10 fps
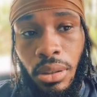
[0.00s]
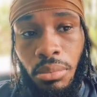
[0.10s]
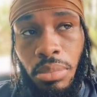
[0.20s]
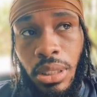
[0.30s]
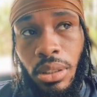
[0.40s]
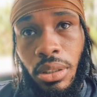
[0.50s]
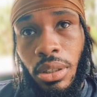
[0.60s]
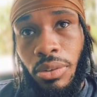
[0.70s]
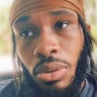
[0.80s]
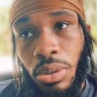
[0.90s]
But
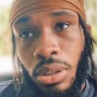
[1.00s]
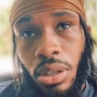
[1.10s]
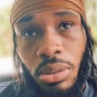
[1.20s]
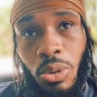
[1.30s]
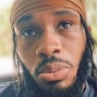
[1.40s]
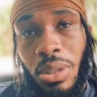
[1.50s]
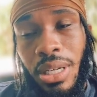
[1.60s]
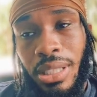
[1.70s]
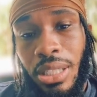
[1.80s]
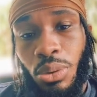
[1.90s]
if you want to talk to multiple
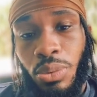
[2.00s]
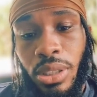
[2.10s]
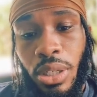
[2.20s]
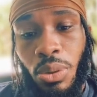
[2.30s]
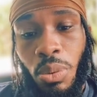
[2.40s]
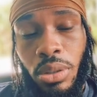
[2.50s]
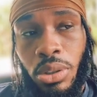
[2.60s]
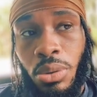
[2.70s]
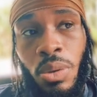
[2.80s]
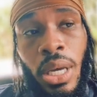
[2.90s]
guys, that's the risk that you run
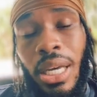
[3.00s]
too.